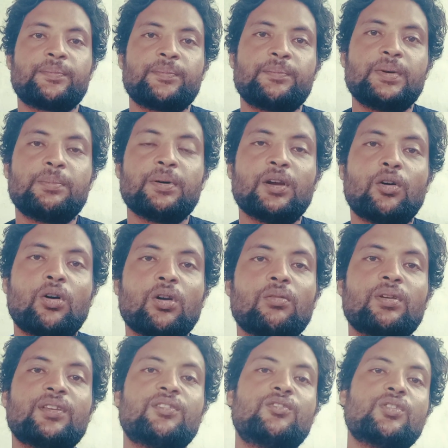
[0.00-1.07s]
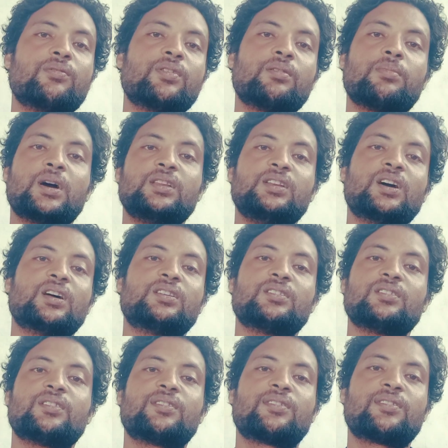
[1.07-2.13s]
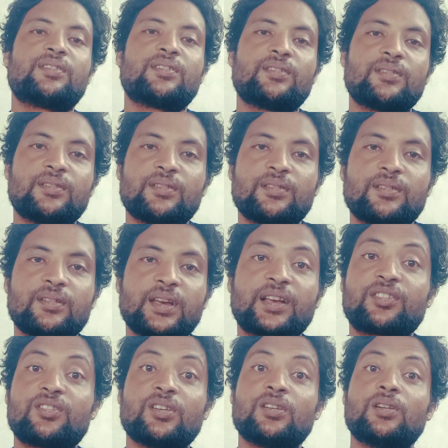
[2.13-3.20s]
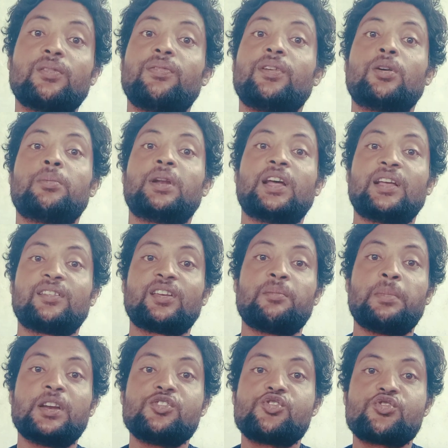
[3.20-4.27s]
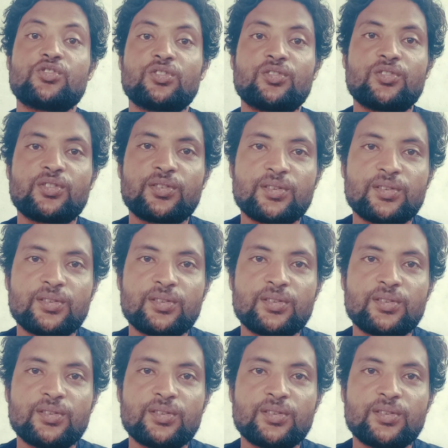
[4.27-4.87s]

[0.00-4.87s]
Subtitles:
People are always driven by the others, external phenomena, as I mentioned.